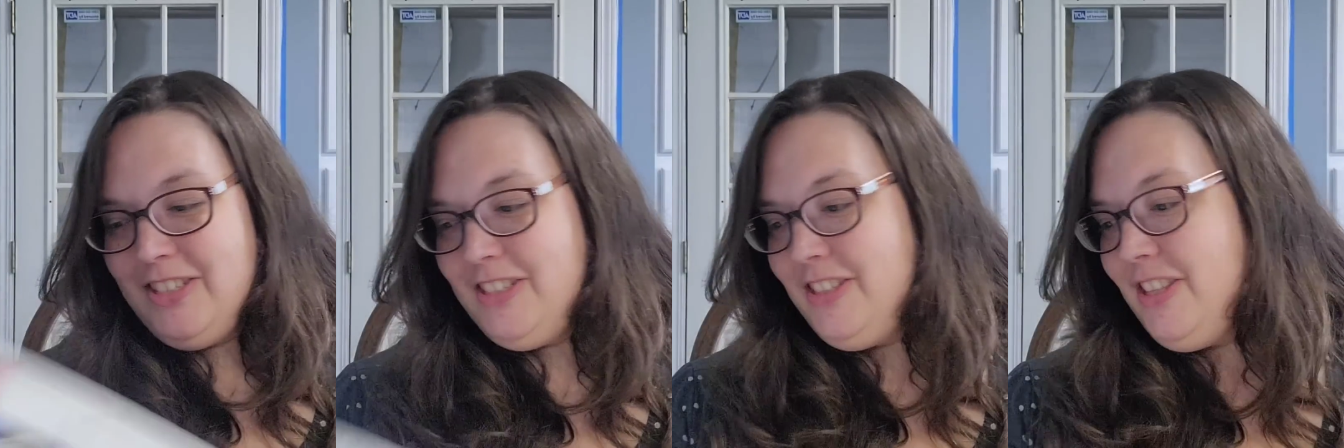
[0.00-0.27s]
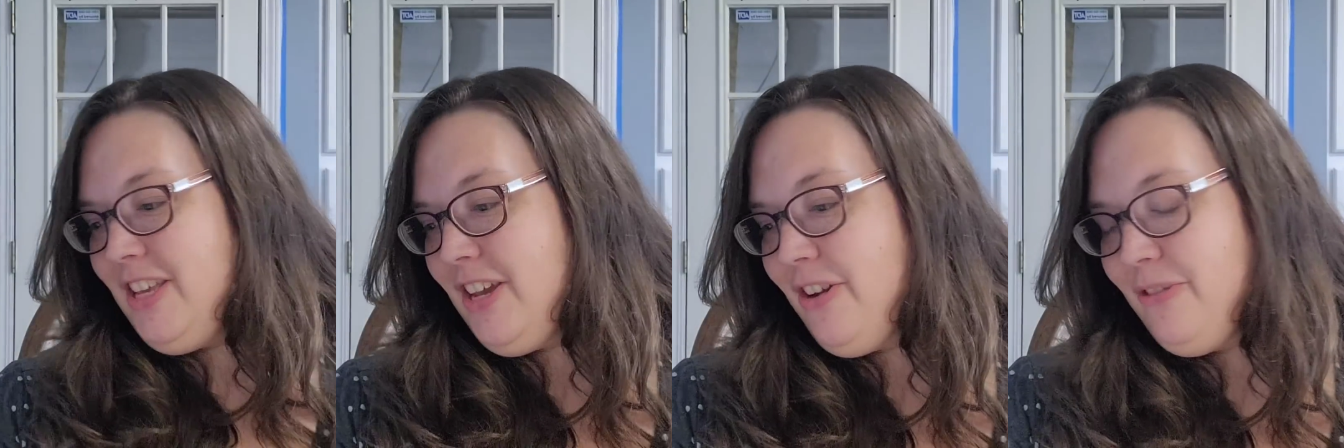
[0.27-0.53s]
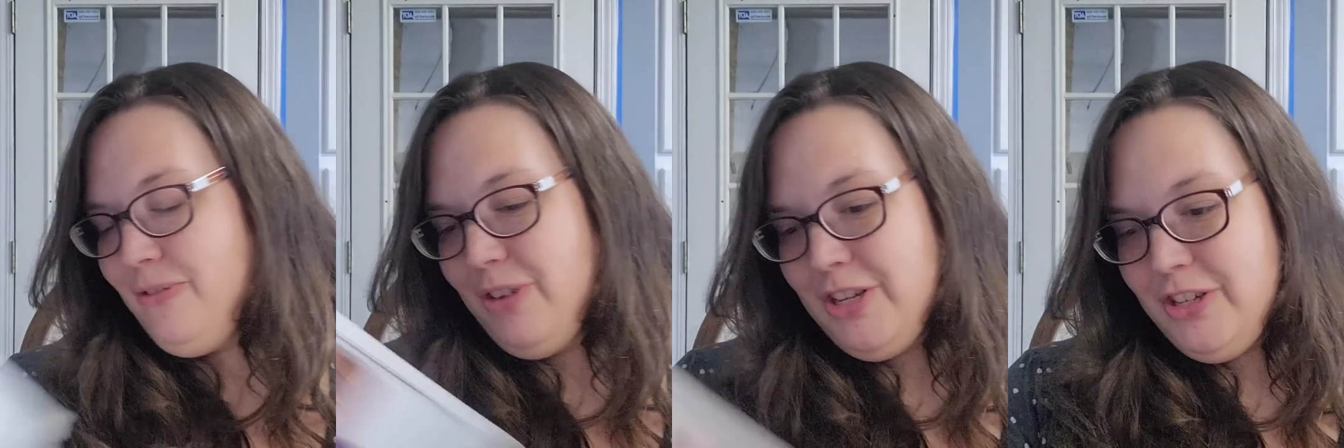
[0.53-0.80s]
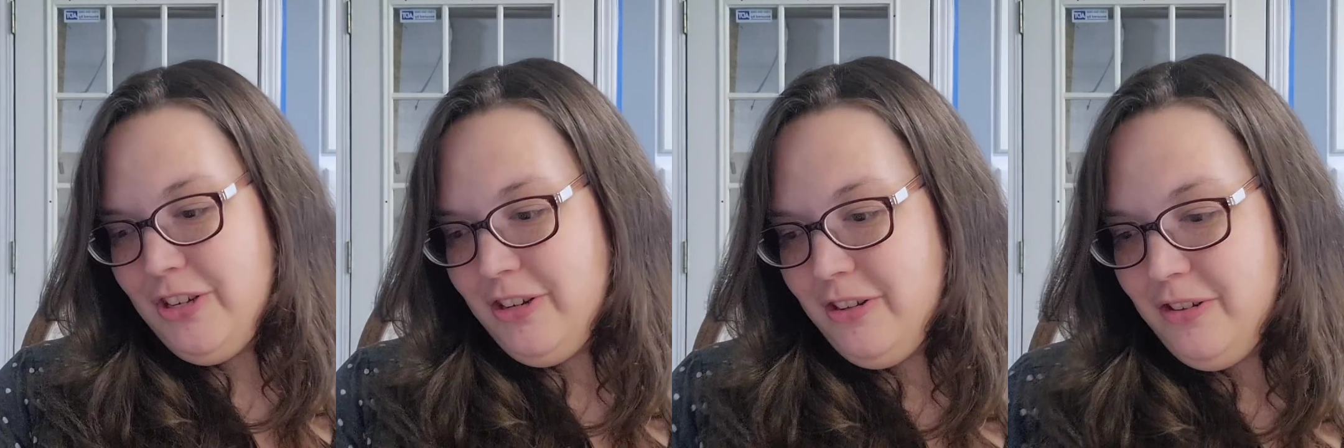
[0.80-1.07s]
The
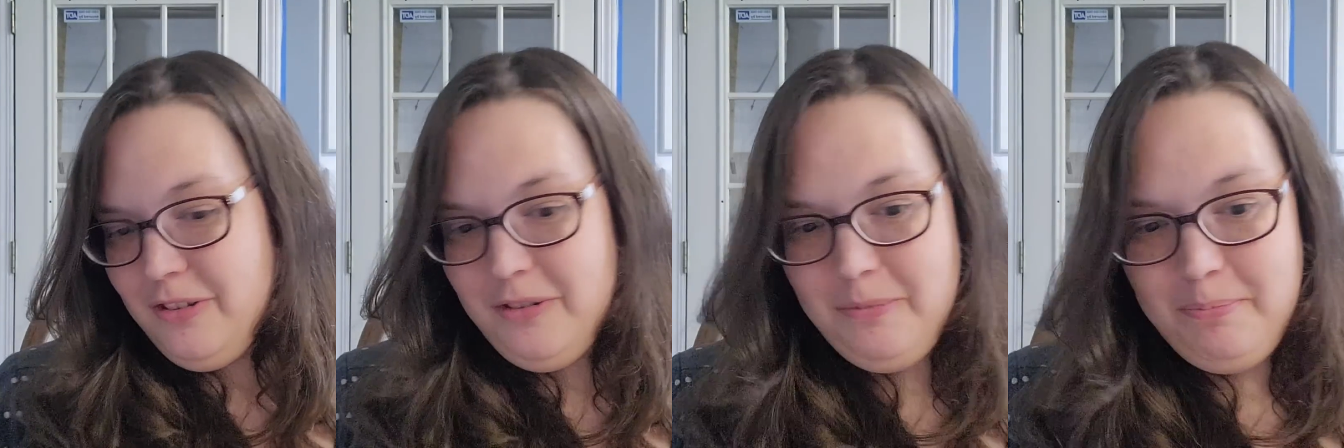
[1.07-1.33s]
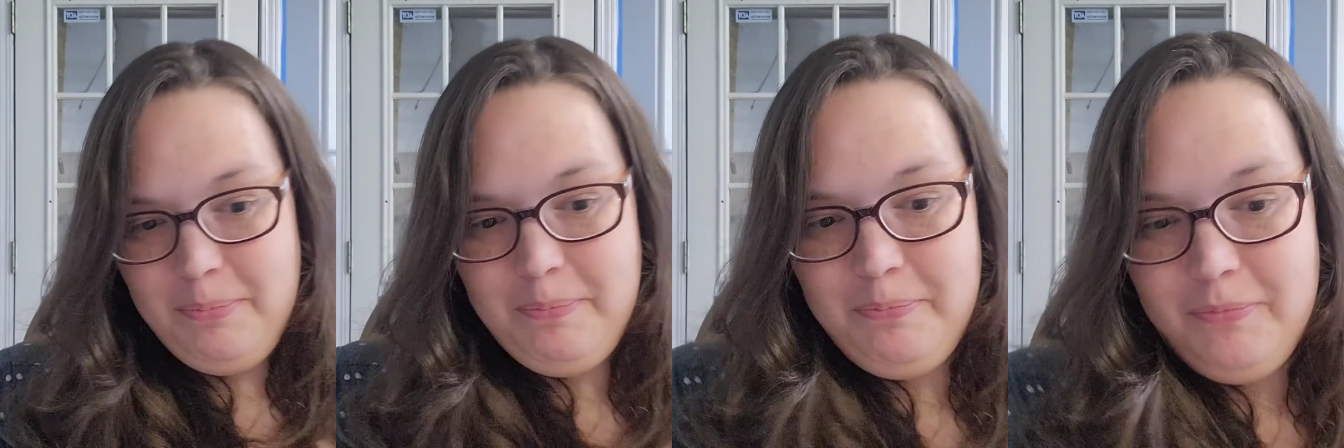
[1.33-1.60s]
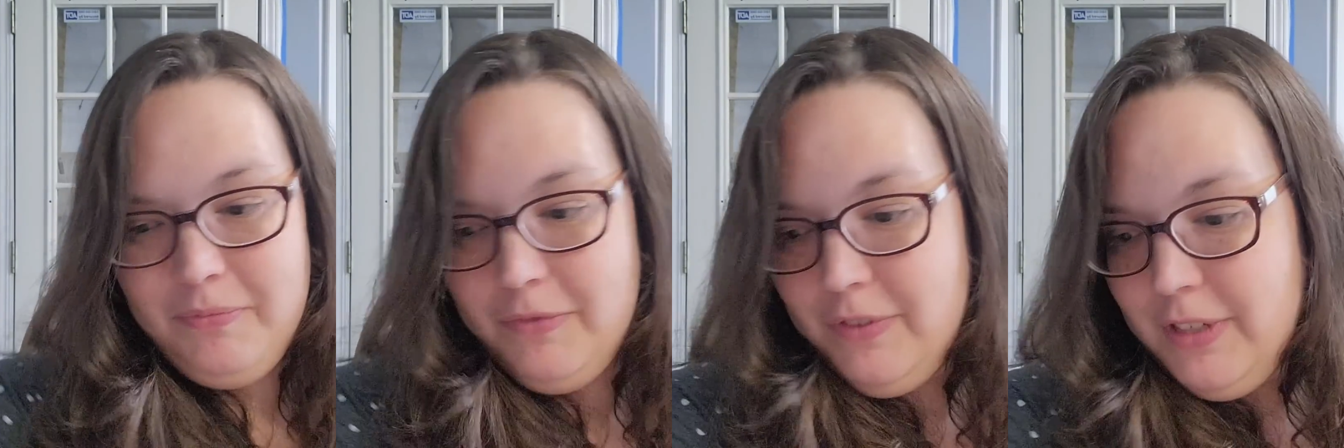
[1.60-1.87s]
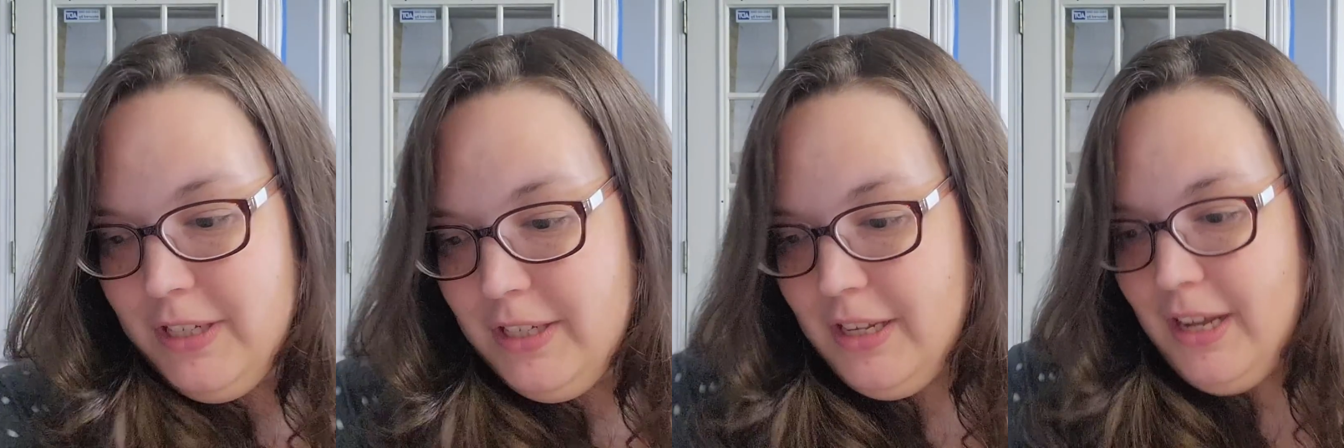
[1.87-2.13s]
original
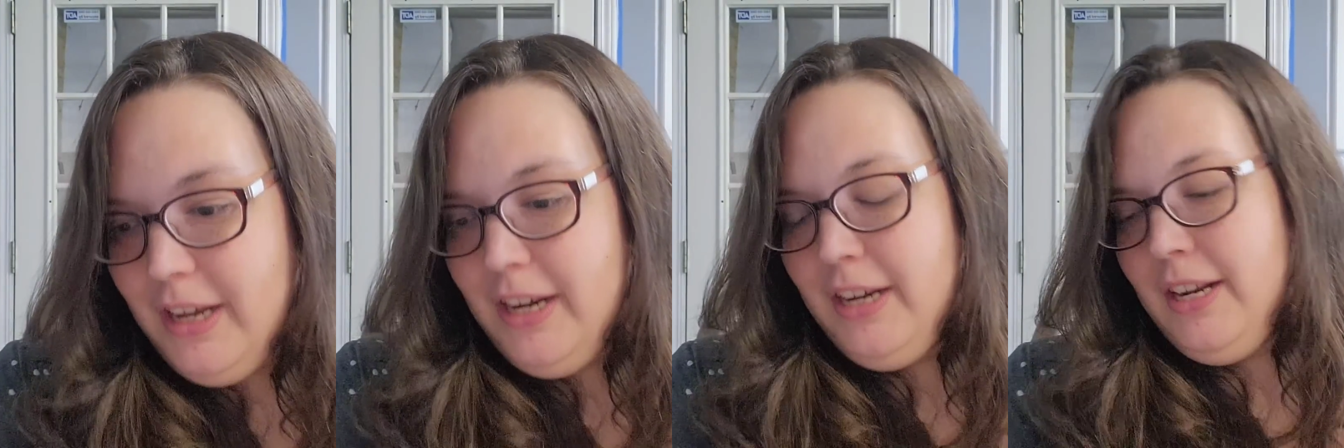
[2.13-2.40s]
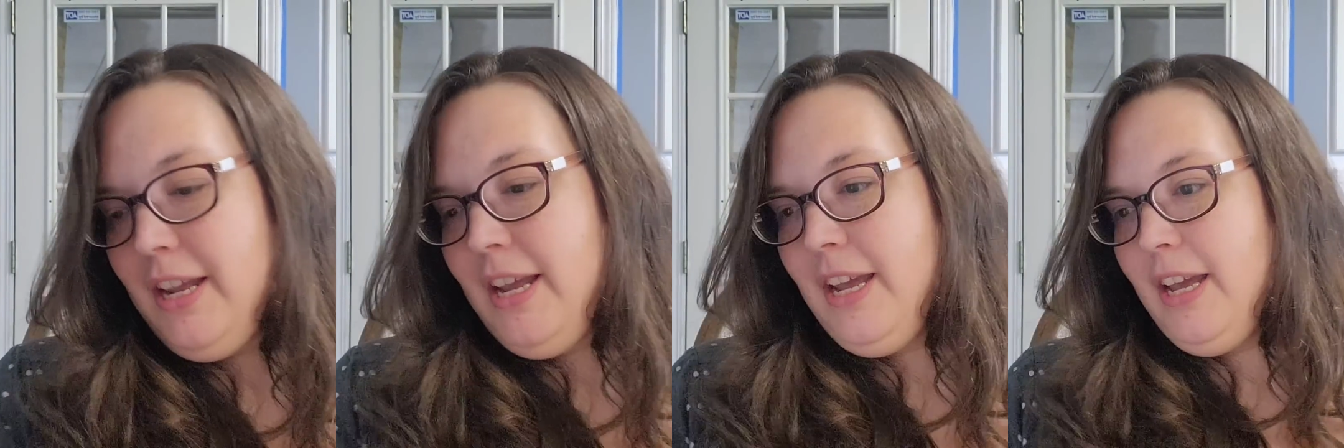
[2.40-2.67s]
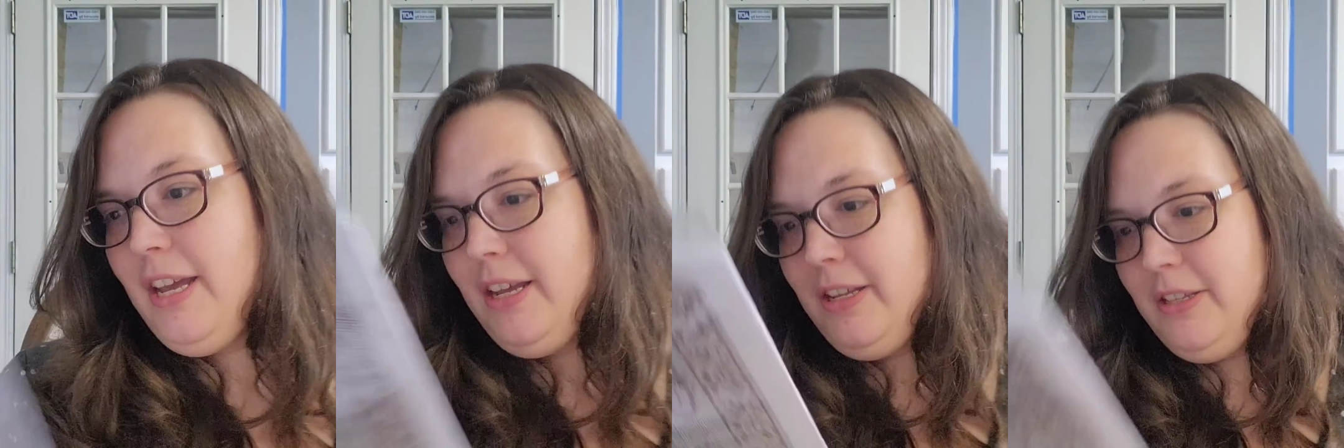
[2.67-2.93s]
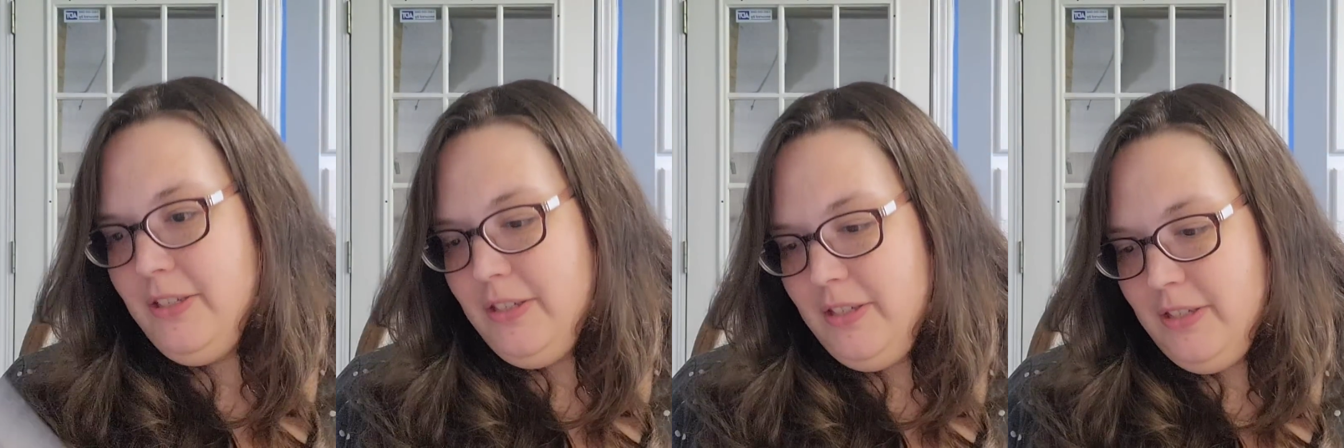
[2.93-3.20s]
design
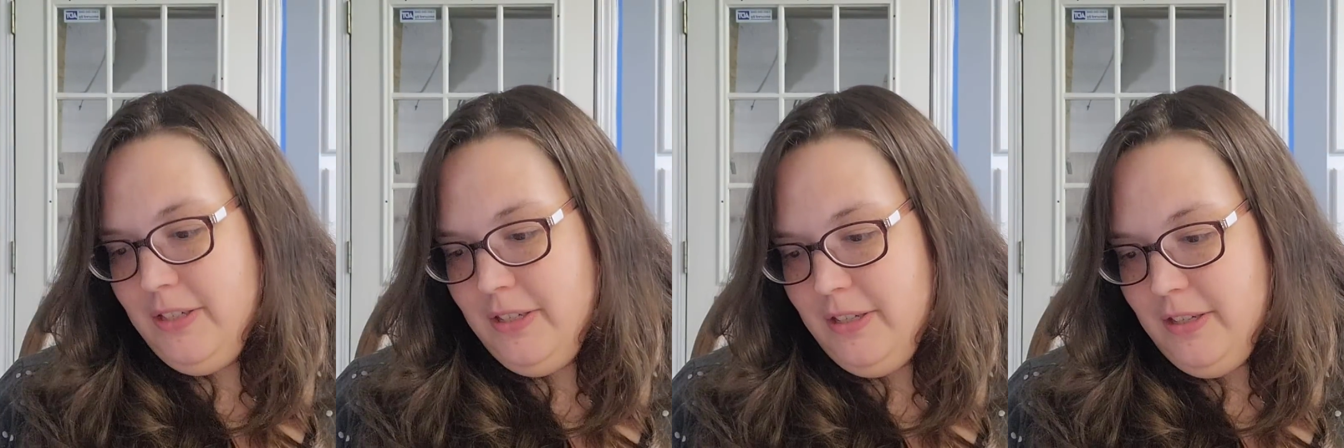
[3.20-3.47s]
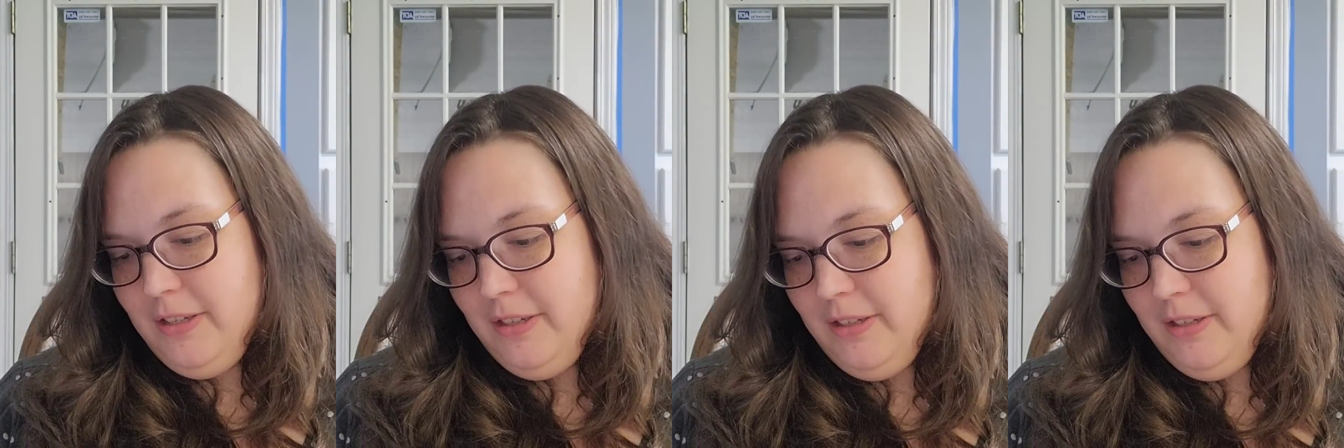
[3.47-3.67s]
has,